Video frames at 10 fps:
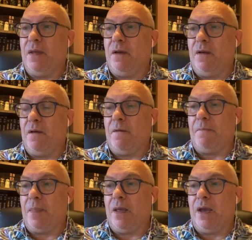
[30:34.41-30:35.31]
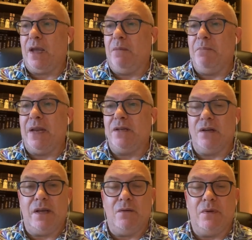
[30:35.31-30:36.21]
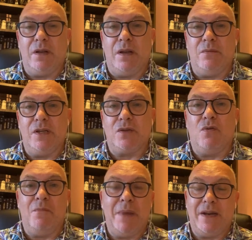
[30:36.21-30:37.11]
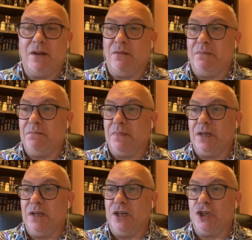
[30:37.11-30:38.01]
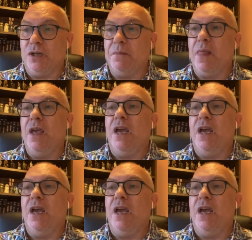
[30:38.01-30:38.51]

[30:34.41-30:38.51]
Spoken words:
a mental illness or medical condition,